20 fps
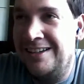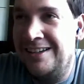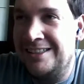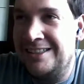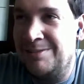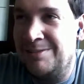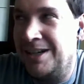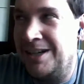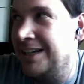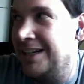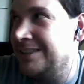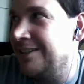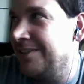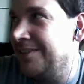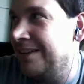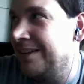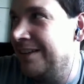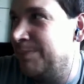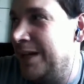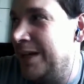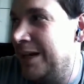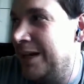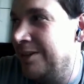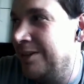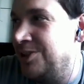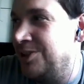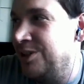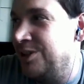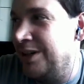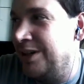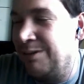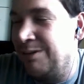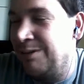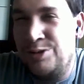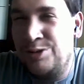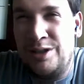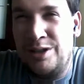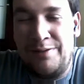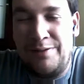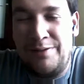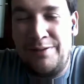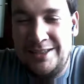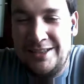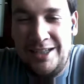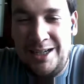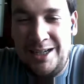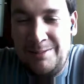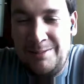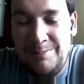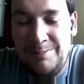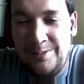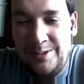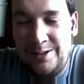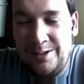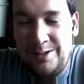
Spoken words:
some guy I saw on the Daily Show, like Rusuf Islam.